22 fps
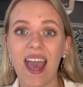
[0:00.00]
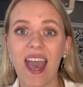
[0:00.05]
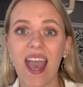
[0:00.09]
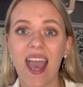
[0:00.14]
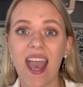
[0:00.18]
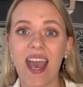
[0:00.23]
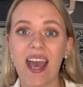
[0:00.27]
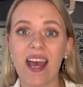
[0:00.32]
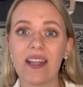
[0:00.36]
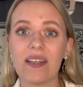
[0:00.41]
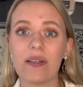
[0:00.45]

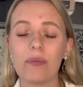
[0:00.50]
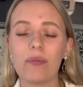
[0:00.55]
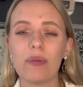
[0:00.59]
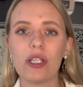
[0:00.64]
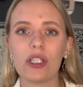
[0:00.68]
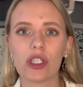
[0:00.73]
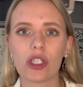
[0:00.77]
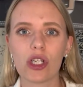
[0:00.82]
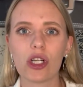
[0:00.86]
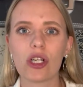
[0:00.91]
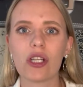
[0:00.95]
and be
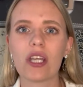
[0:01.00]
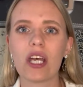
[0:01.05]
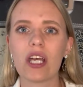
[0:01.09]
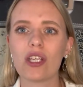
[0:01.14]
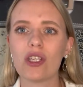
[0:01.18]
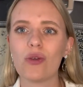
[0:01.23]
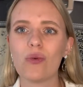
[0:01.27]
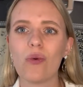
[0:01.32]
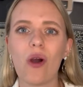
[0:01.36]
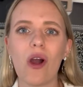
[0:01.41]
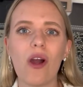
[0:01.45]
sure that
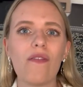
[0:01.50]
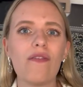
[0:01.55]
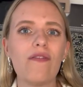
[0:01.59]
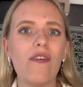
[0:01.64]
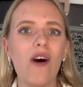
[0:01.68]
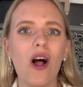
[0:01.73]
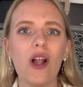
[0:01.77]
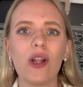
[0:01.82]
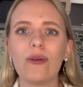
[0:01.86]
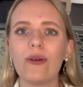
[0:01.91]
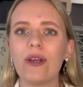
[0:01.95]
you are
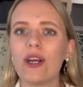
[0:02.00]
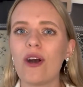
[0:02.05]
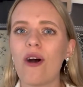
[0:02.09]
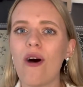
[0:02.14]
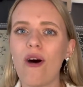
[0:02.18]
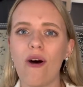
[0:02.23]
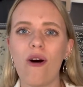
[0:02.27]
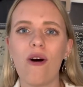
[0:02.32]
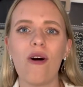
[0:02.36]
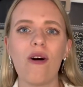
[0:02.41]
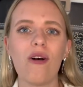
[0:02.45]
following
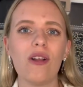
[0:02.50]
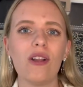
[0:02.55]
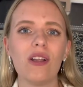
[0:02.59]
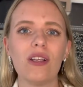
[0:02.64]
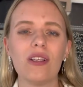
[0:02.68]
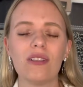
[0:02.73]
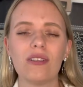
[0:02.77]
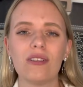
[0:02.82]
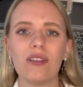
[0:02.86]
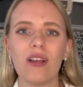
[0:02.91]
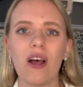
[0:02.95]
all